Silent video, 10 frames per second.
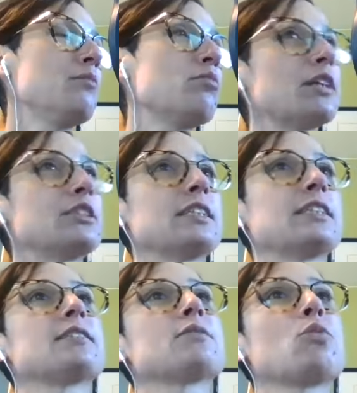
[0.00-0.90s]

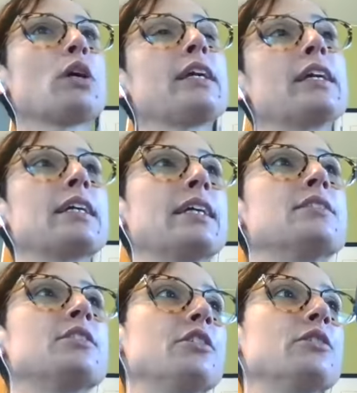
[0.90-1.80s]
prejudice working
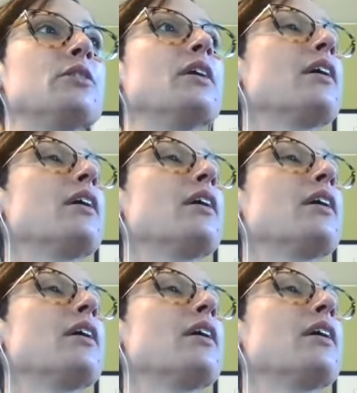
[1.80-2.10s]
against you